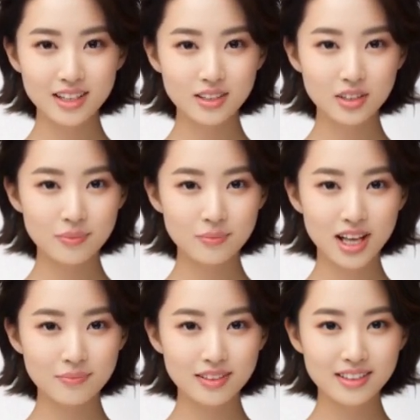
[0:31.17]
Rent
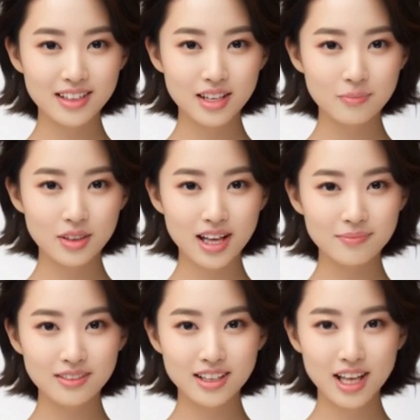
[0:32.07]
payments that are made
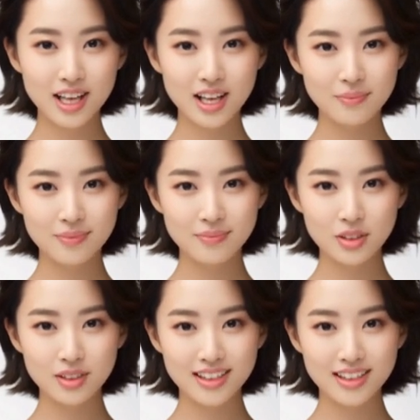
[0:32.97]
for the time before